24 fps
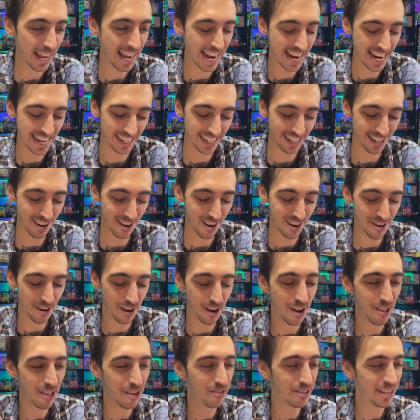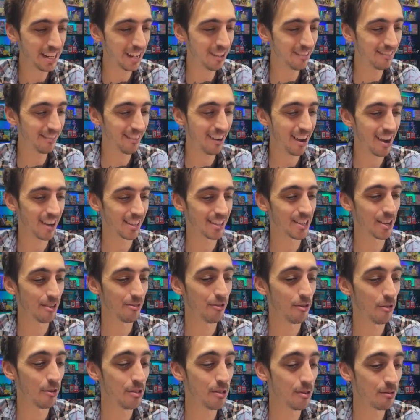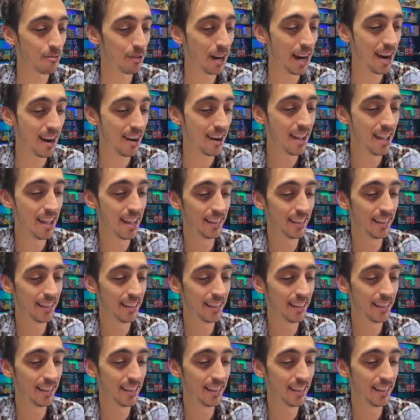and a non-holo Delphox for the rare.